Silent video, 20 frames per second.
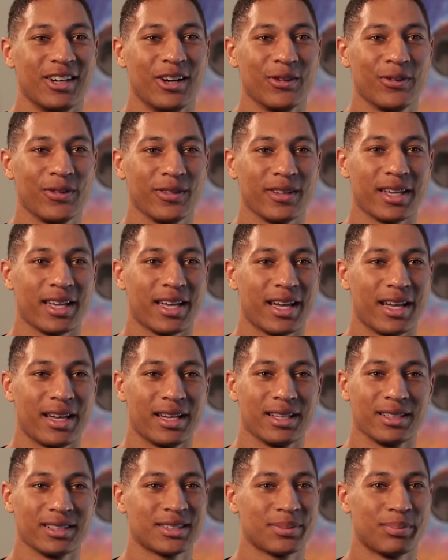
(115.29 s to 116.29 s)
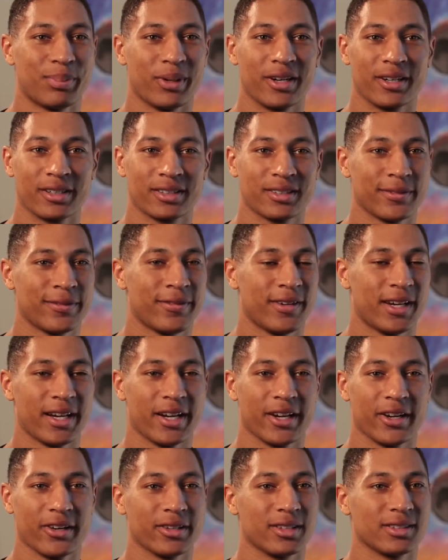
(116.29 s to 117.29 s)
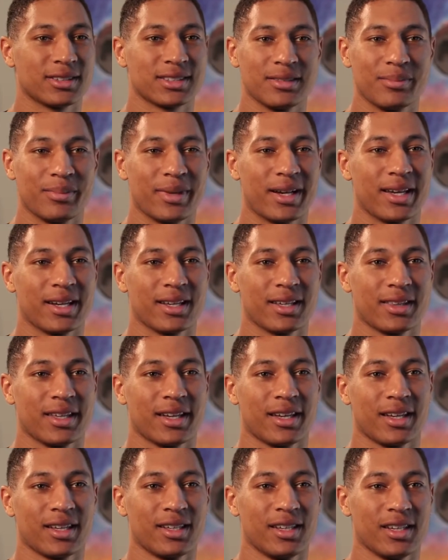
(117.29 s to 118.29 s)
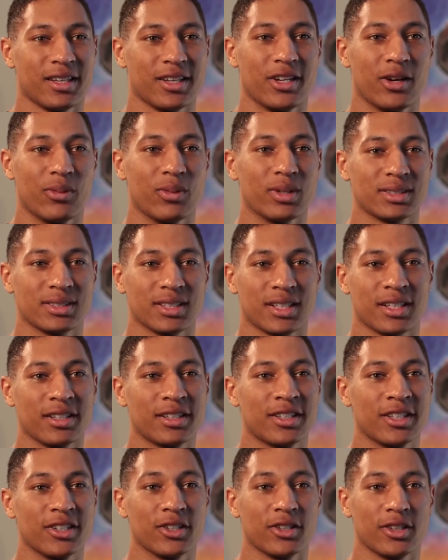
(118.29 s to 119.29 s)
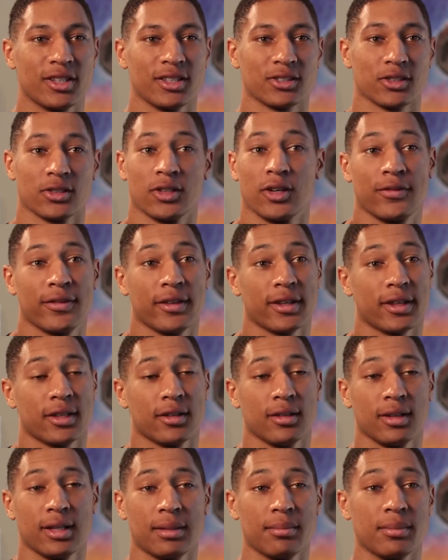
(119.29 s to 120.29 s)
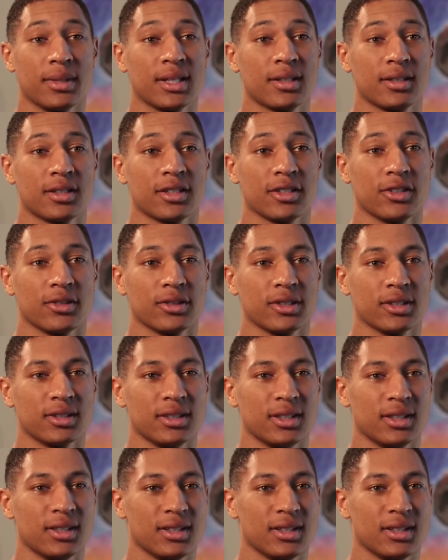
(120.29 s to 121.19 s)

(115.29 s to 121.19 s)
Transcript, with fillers: Hopefully I sparked a fire in somebody that, you know, wants to continue this, or hopefully they'll let me continue it.